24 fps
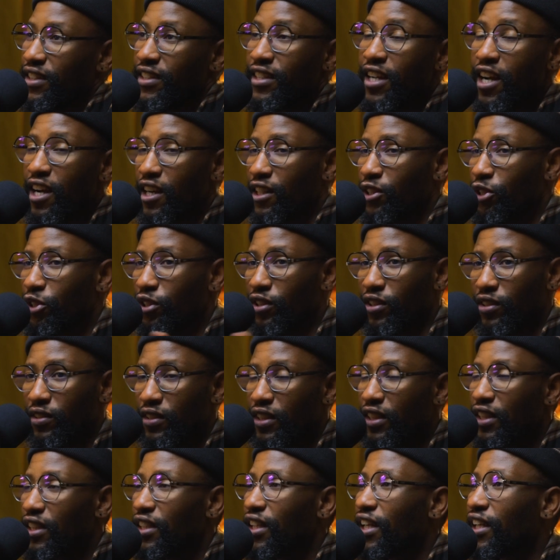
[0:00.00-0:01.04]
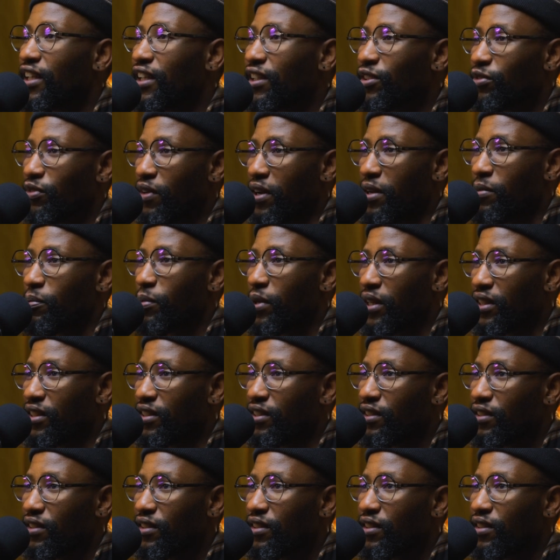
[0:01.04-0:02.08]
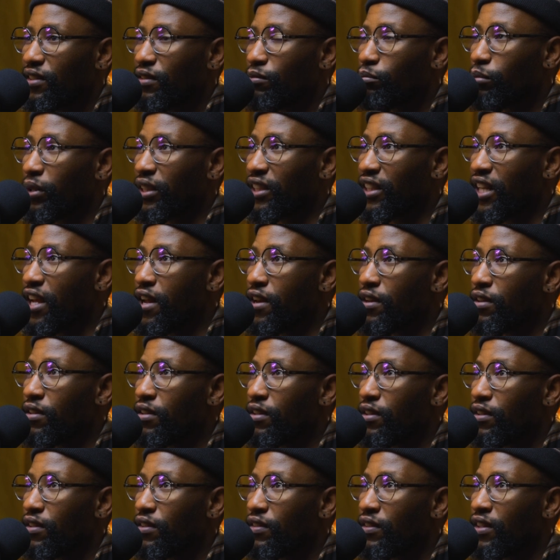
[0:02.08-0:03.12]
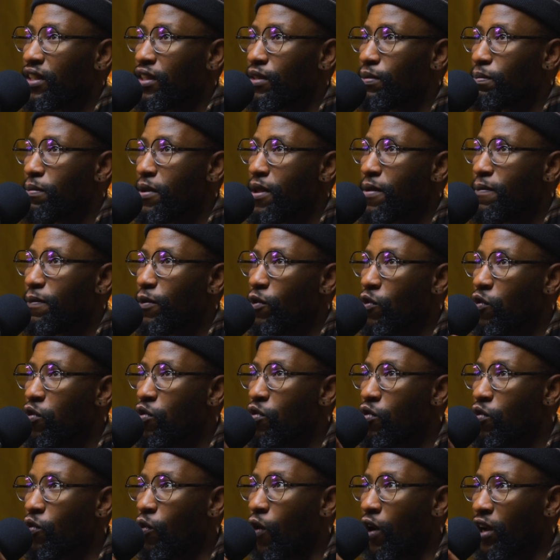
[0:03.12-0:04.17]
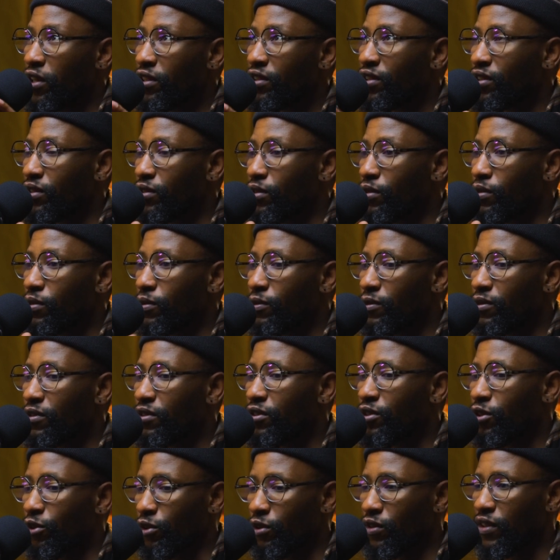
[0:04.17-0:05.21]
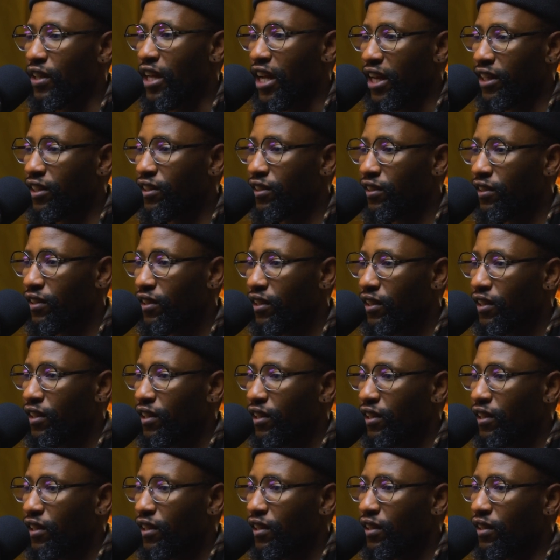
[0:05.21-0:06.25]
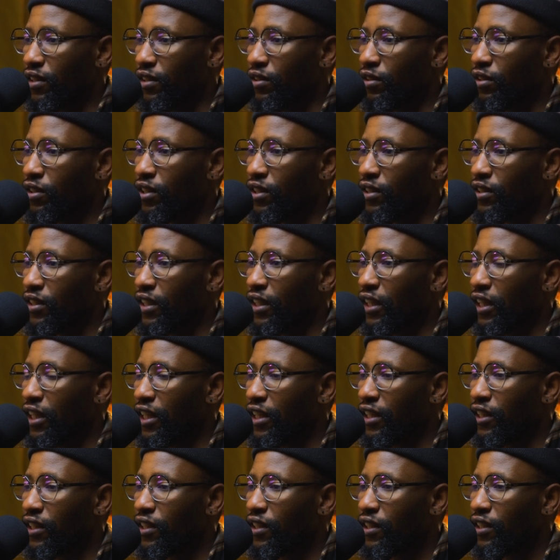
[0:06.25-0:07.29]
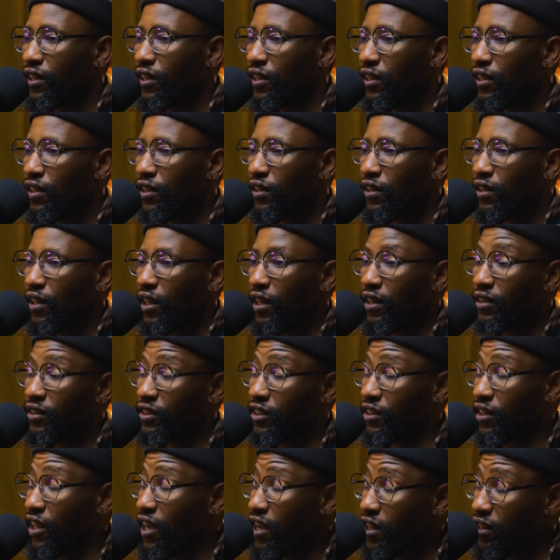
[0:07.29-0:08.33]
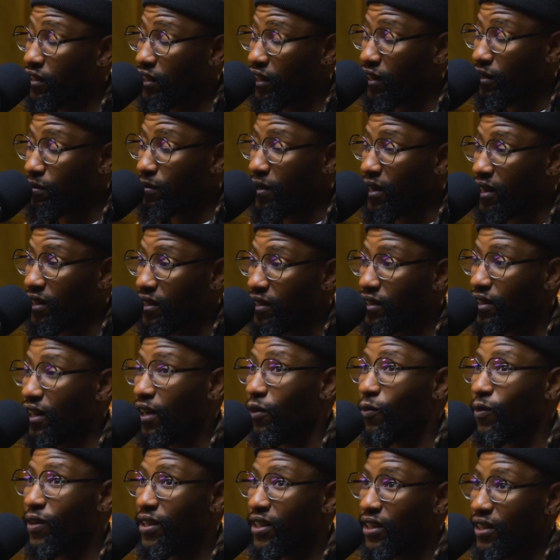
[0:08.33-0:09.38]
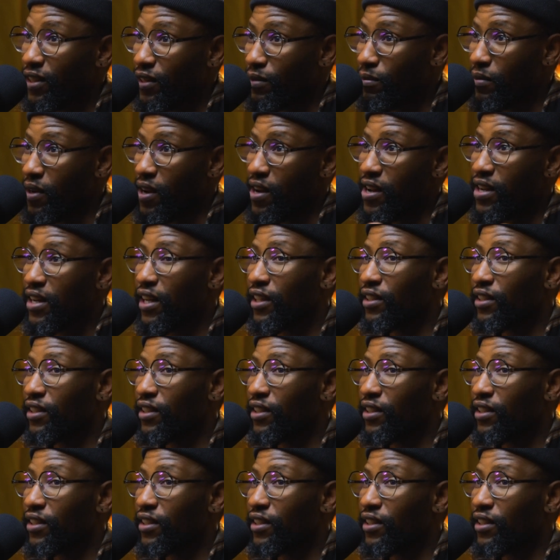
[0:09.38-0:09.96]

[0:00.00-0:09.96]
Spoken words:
Yeah, sure. And that's fine. But then there's people who want to do that, because they're like, I desire to get married. I want to get married.